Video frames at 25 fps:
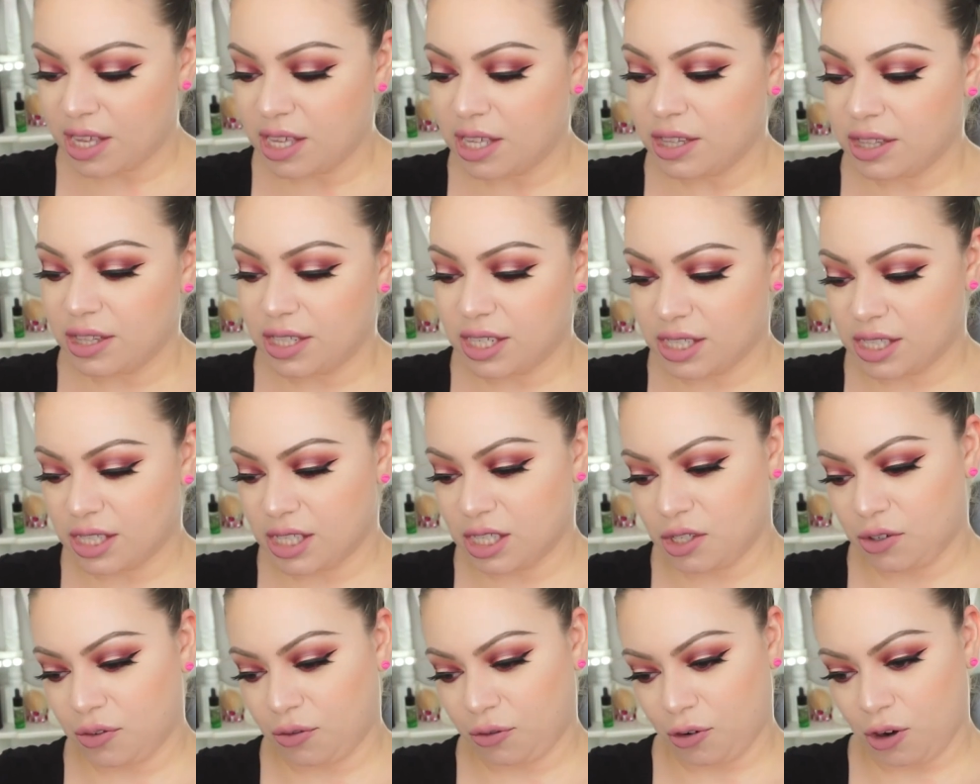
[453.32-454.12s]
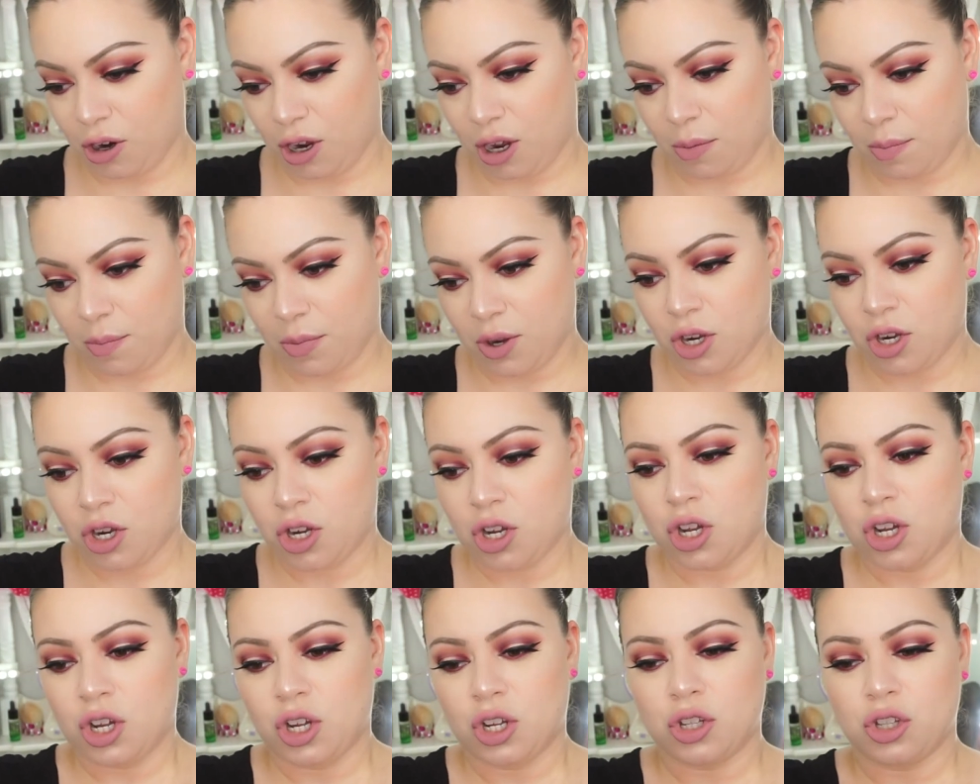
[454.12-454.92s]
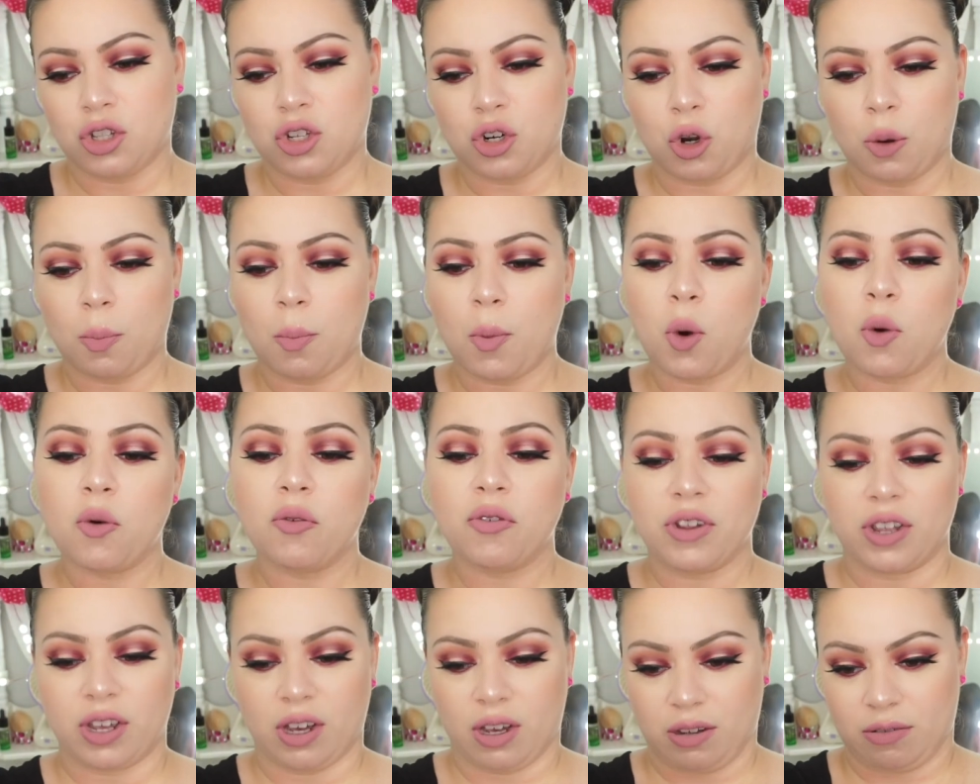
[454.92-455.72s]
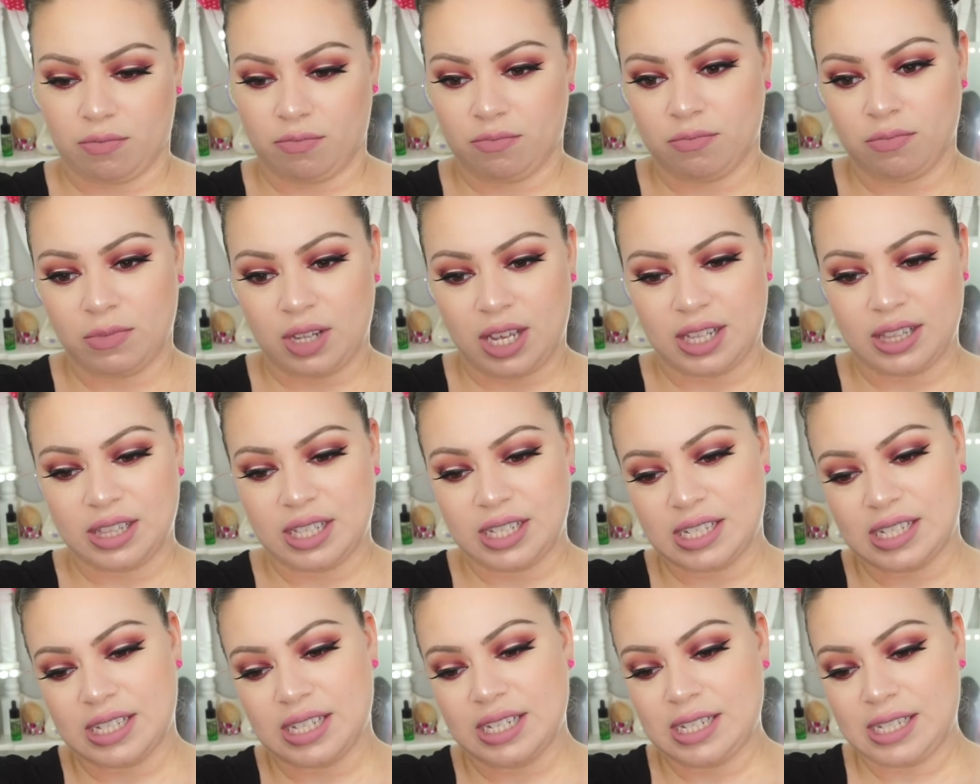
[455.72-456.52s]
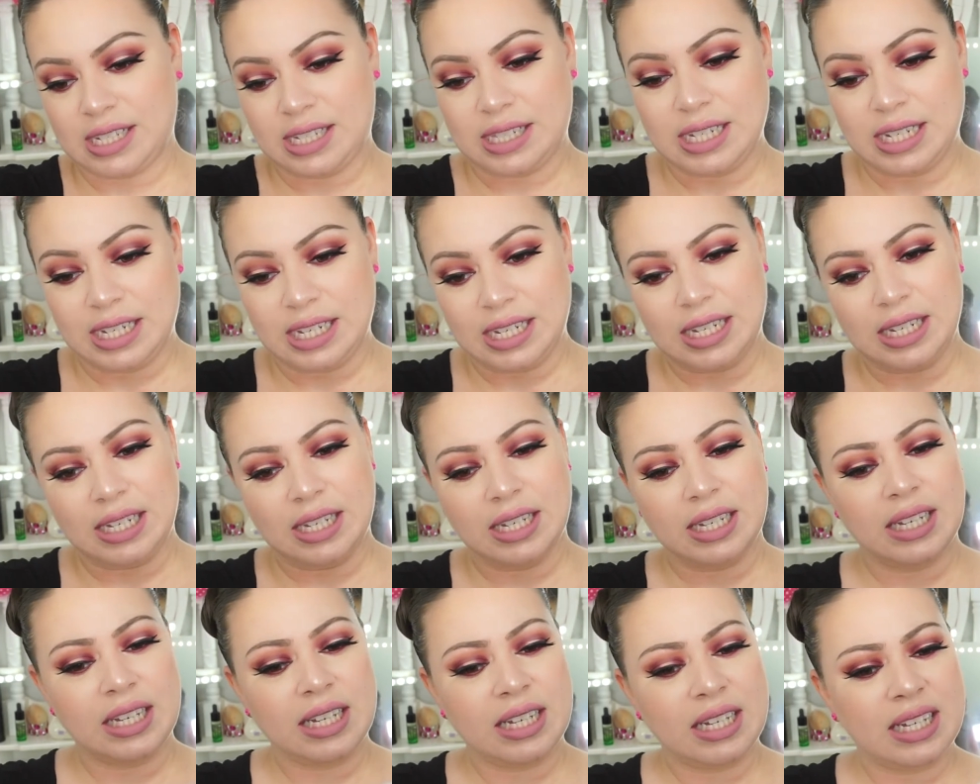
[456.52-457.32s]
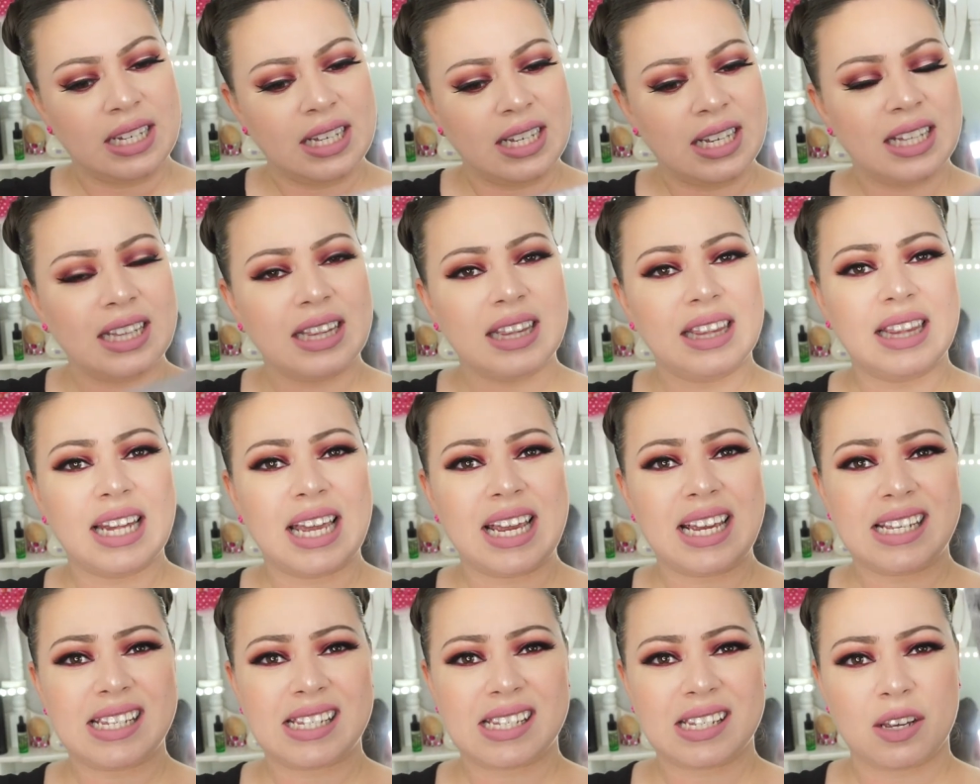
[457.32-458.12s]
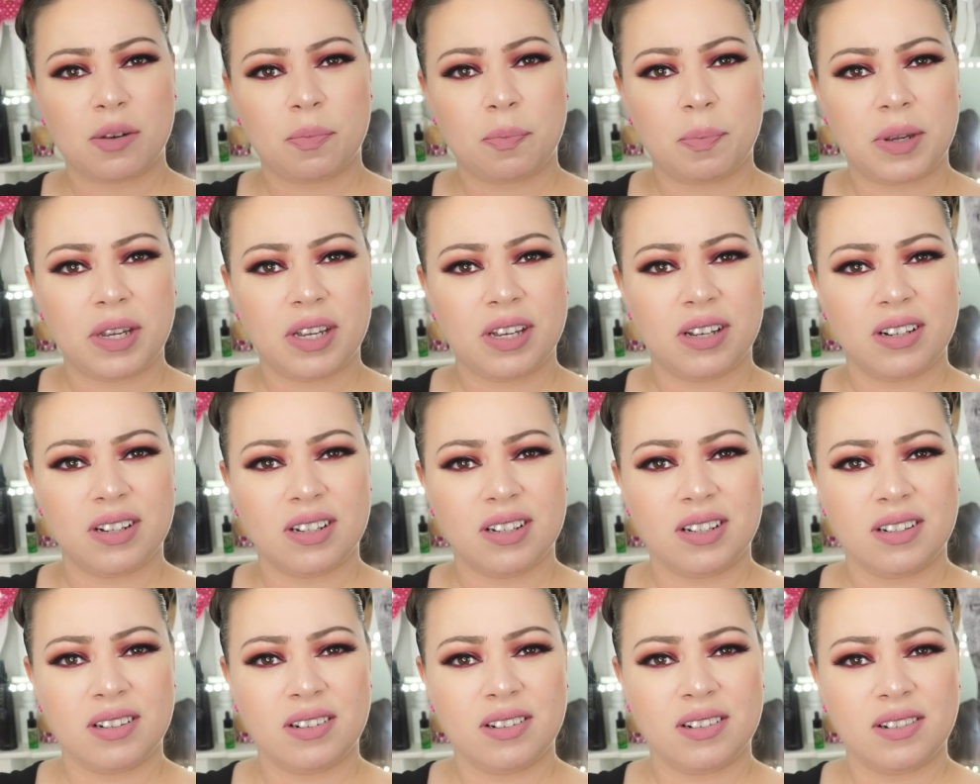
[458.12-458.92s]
this is from Dermovia, and this is the Lace Appeal.